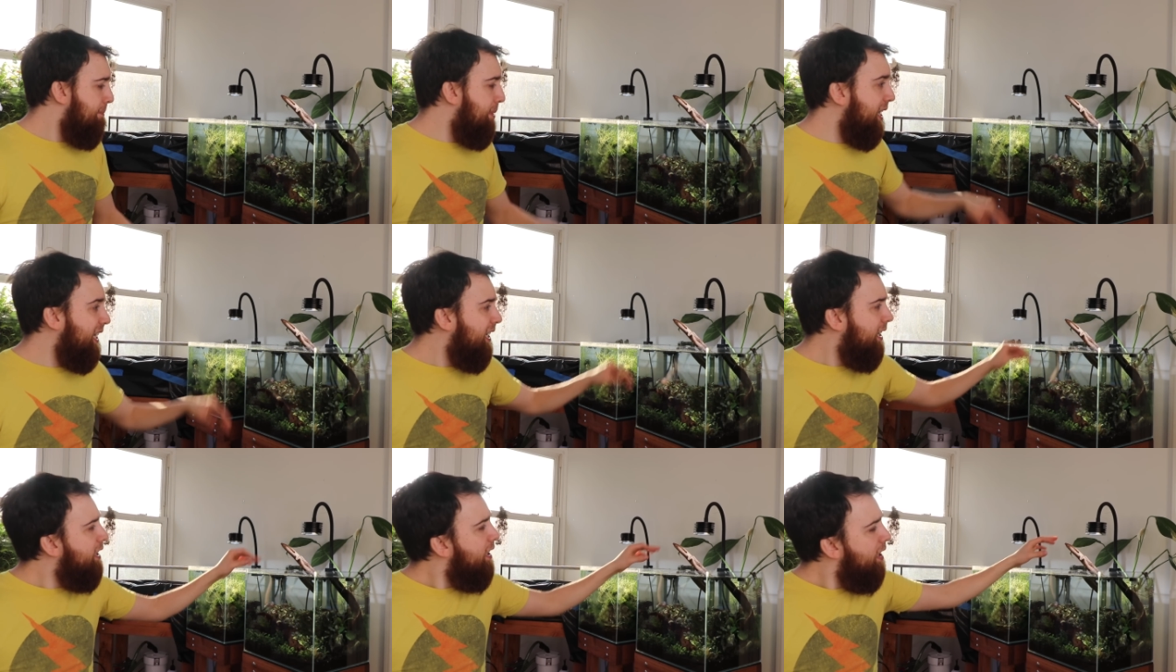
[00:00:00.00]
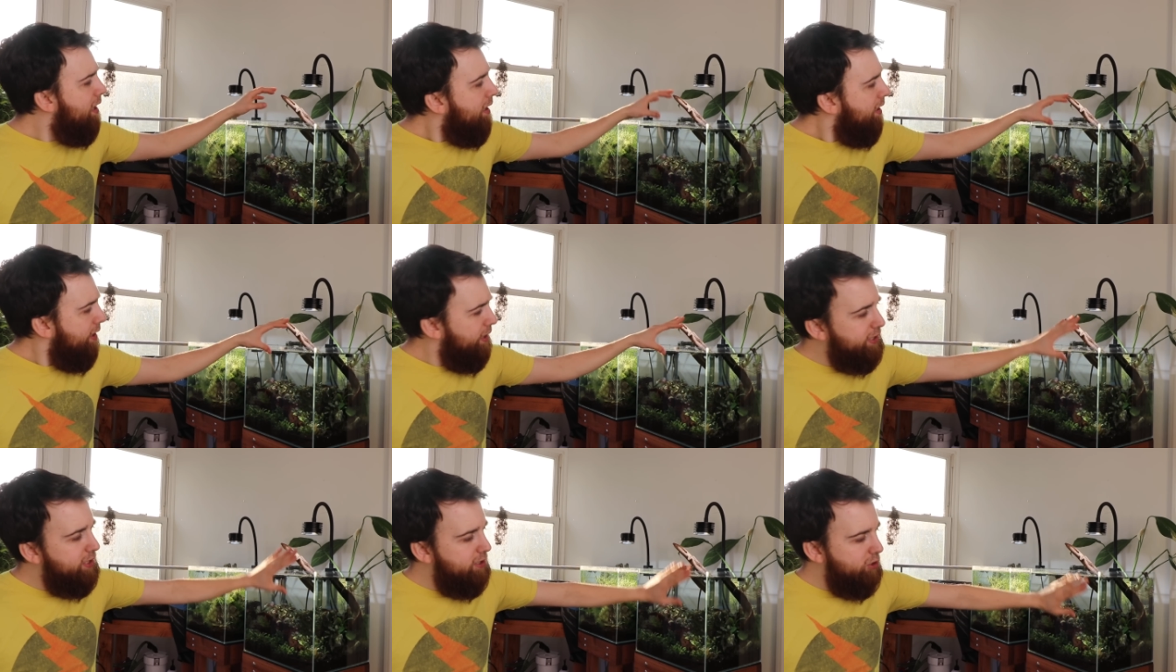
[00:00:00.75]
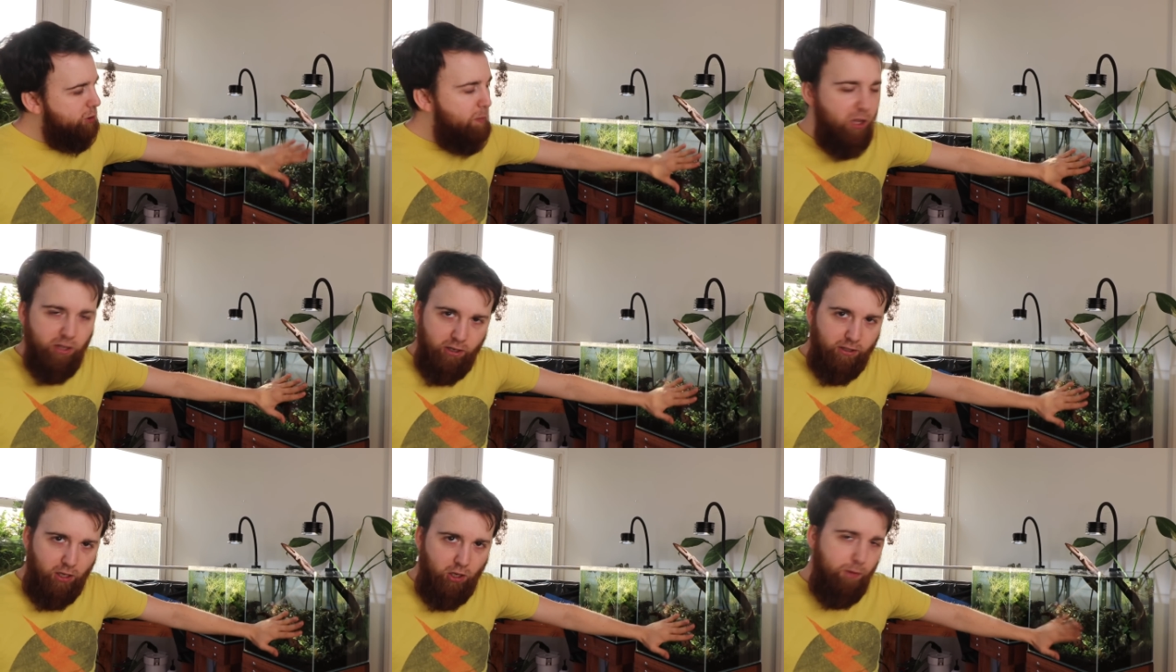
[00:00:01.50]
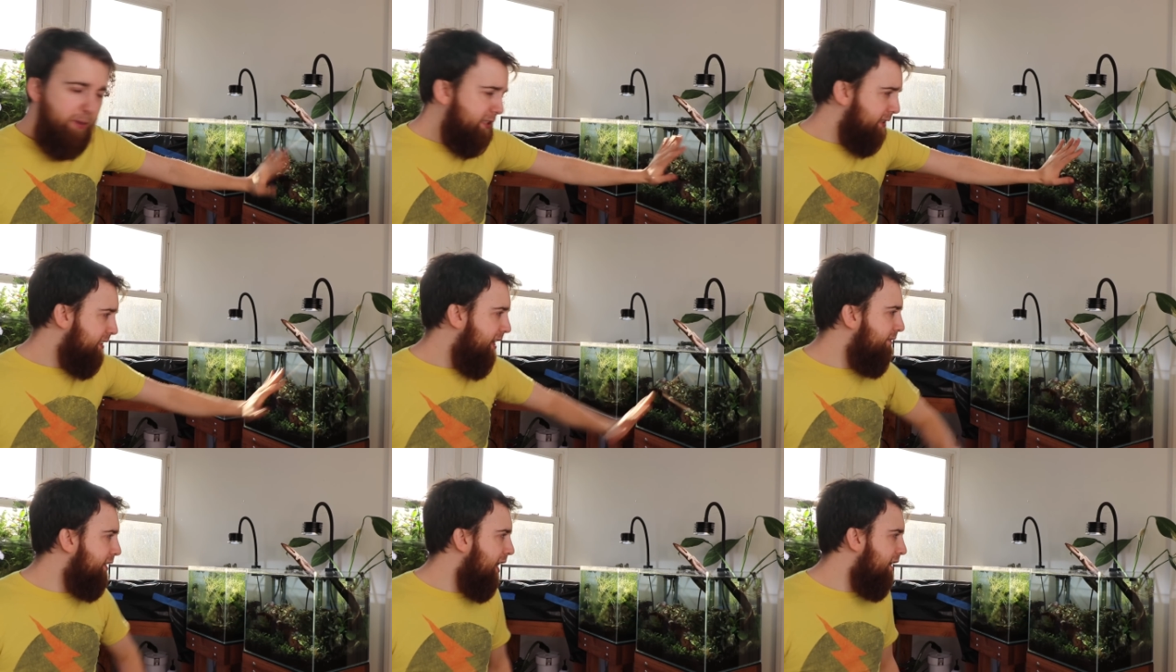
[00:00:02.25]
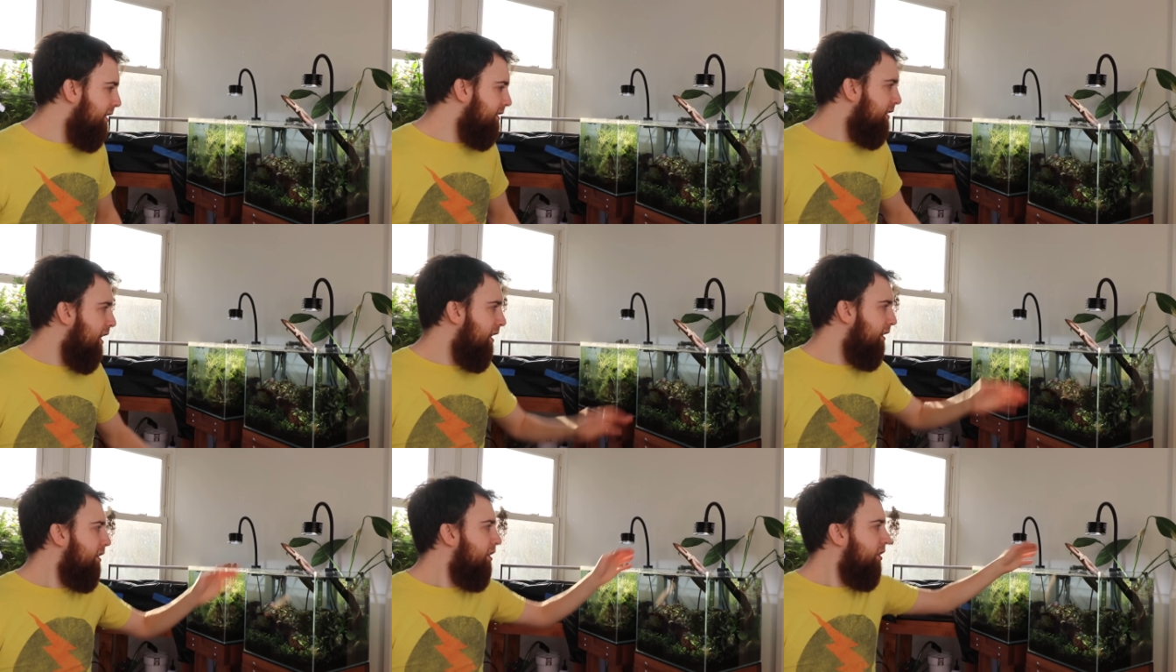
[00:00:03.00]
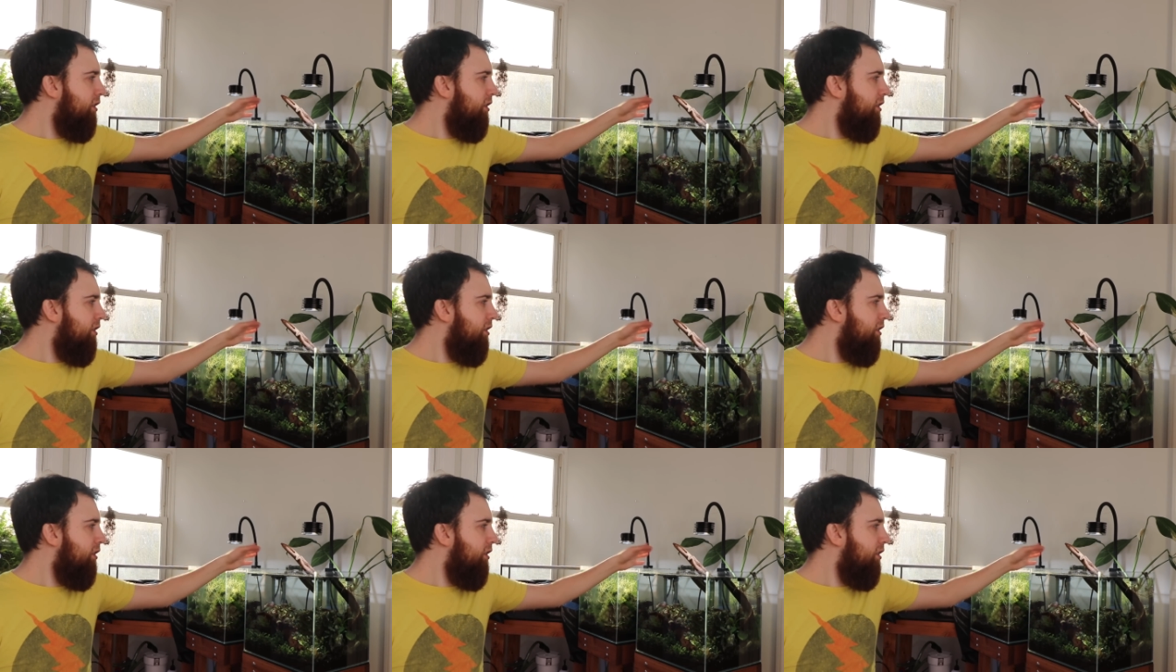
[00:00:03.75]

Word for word: But this is the small little cube. It's a 7-gallon tank.